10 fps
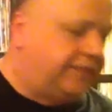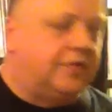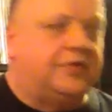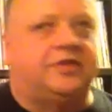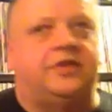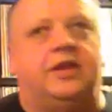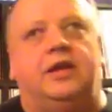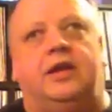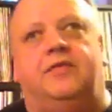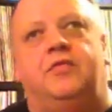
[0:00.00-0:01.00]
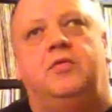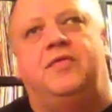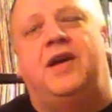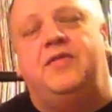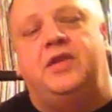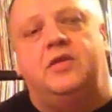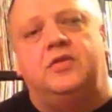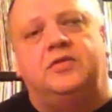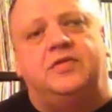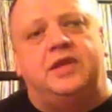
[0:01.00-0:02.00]
first 5
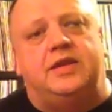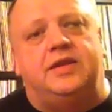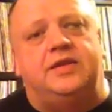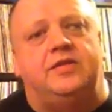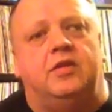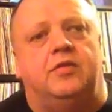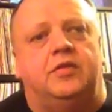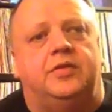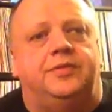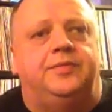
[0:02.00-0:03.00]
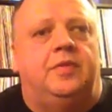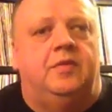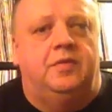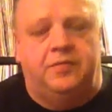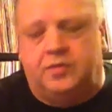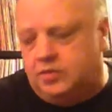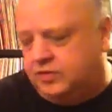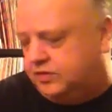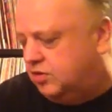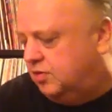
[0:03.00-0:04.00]
years of the 80s covered for
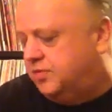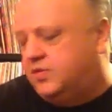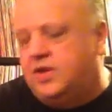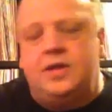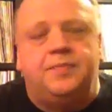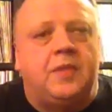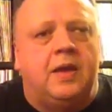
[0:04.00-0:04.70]
the top three.